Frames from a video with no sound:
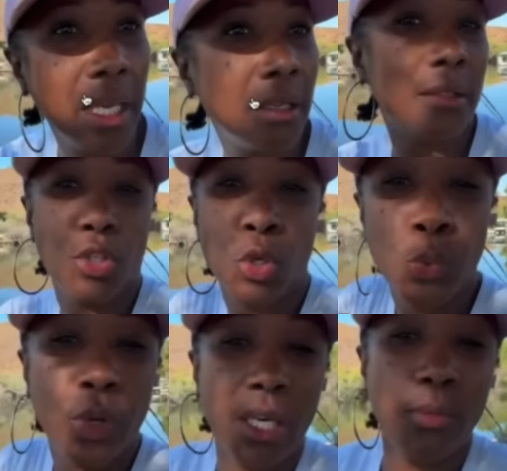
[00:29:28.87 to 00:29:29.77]
He could
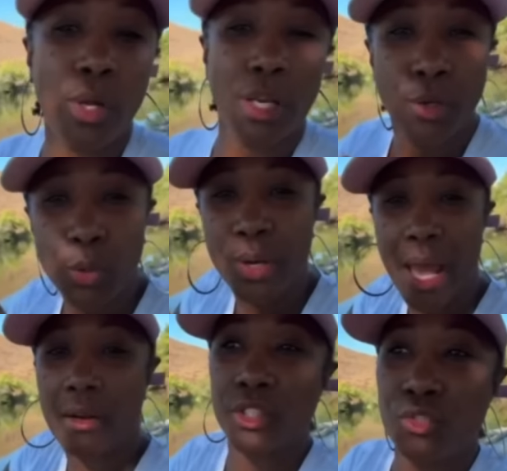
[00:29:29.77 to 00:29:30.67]
do what he want to do
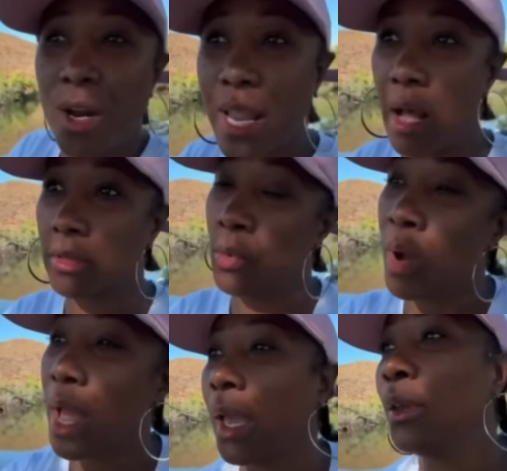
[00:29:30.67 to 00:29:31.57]
now because Dre out the
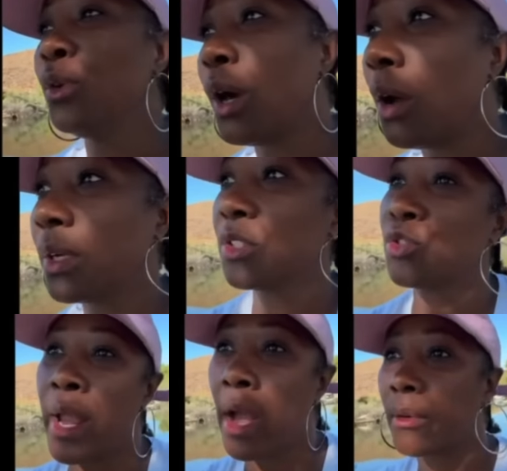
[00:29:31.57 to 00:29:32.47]
way, you know,
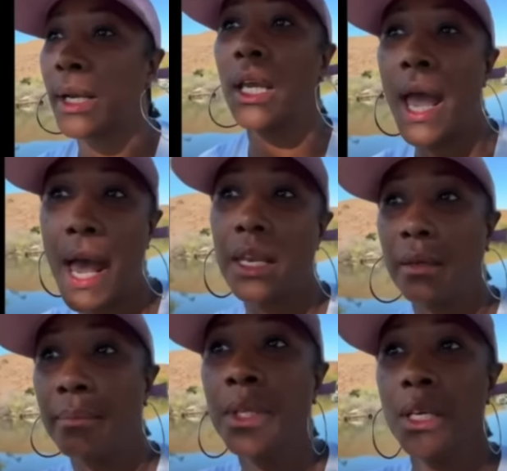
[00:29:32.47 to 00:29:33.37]
because Dre already had
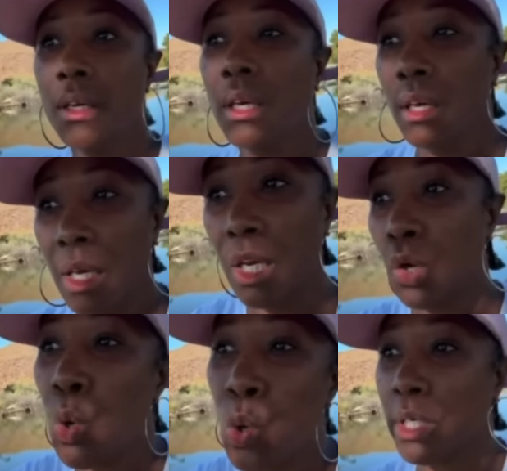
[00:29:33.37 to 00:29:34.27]
him
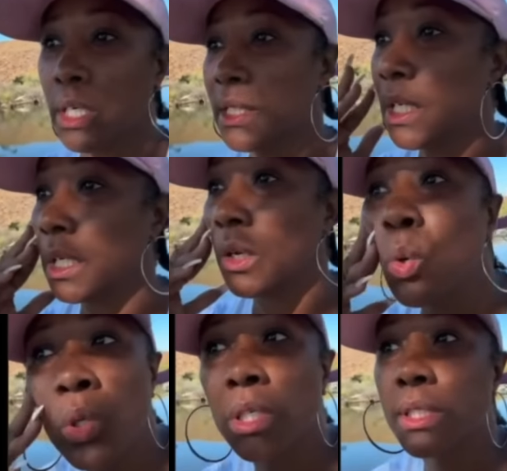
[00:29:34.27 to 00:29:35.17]
in the corner, sitting in
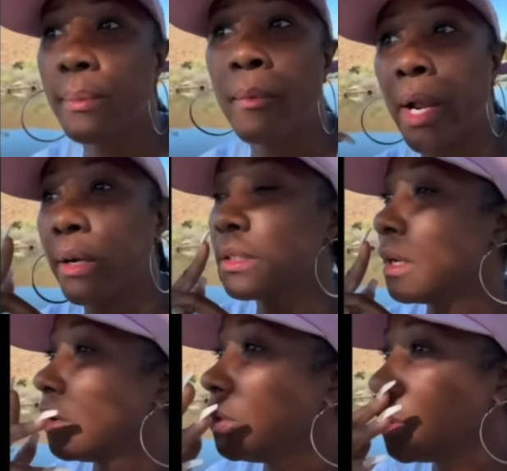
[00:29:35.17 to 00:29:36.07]
the corner somewhere.
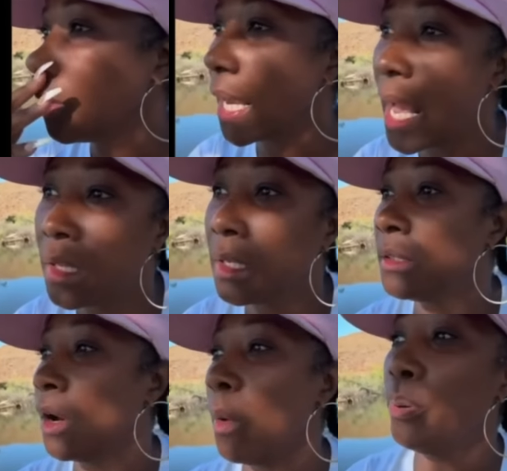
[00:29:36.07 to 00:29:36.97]
So, you know,
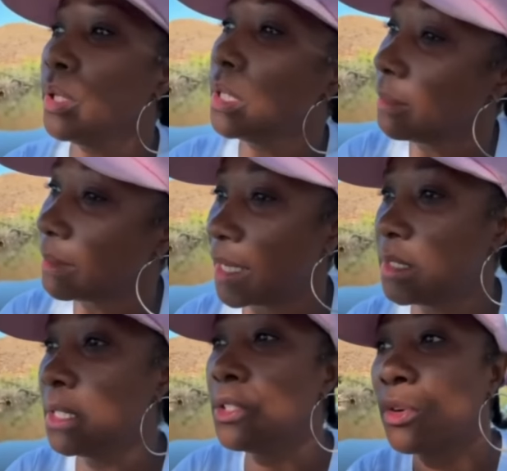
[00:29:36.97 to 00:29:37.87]
Kali gonna pull up
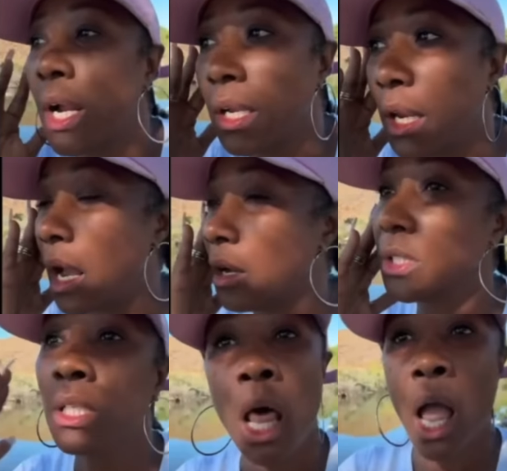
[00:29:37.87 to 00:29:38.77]
like she Dre now.
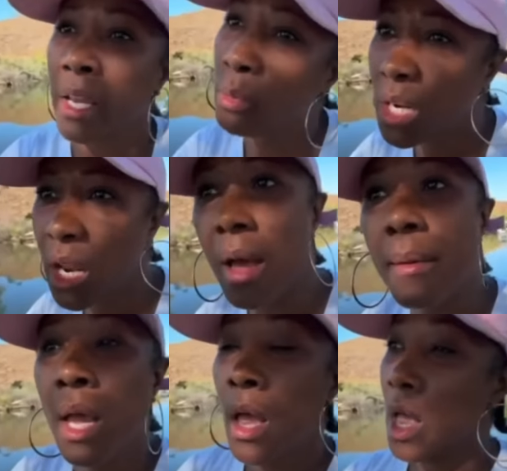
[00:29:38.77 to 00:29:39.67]
She like, what
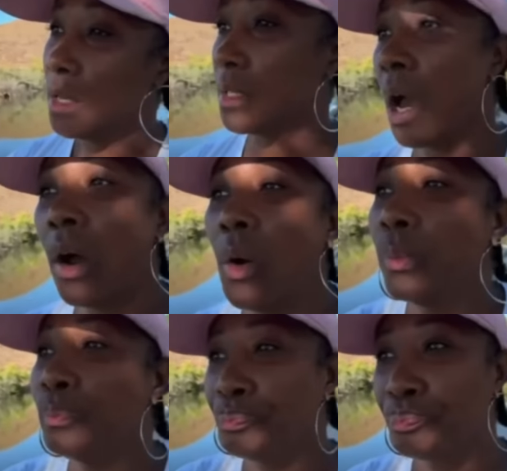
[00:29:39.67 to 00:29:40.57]
up?
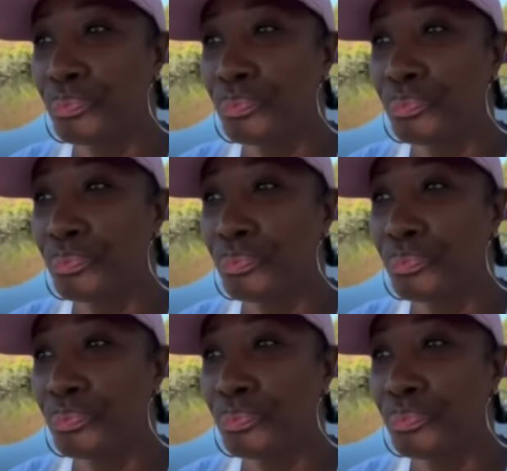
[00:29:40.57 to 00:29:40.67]
So